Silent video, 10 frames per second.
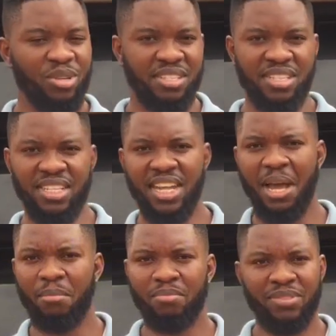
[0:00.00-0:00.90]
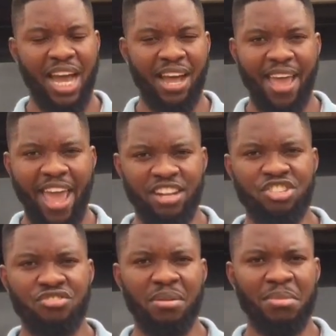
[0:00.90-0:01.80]
We see them. They are
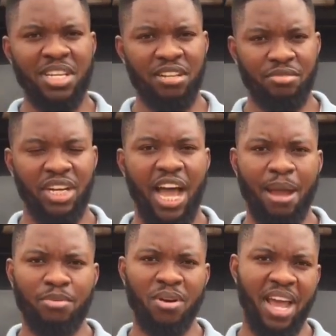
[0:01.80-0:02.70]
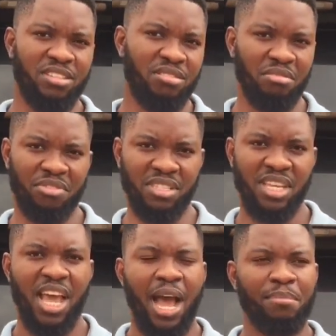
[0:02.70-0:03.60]
extremely reliable SUVs.